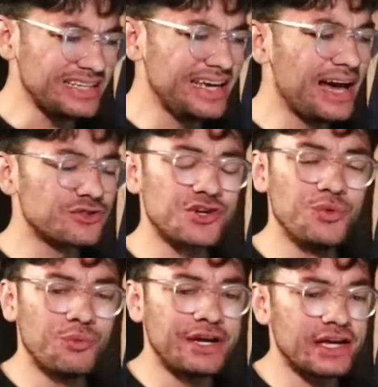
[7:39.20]
Yeah,
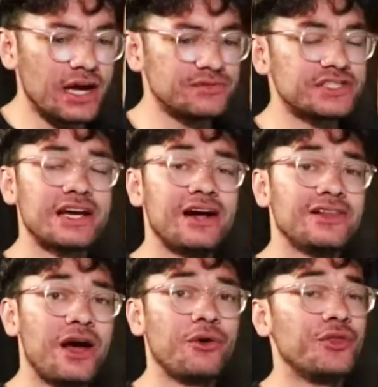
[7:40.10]
so when it comes to
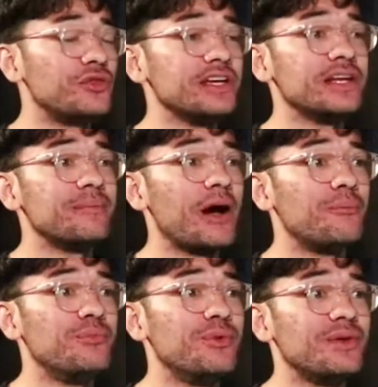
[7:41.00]
Kyle Lowry, they're thinking
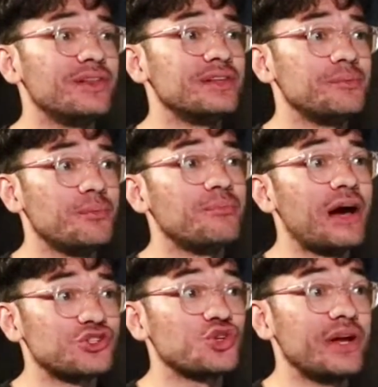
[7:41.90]
about
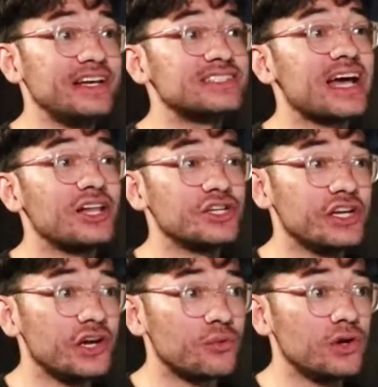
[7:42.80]
trading Tyler
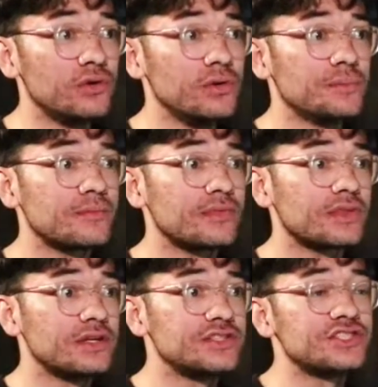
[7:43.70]
Hero
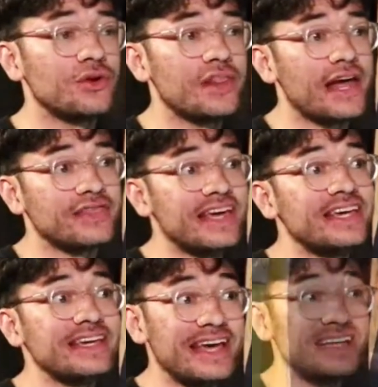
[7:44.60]
so that they can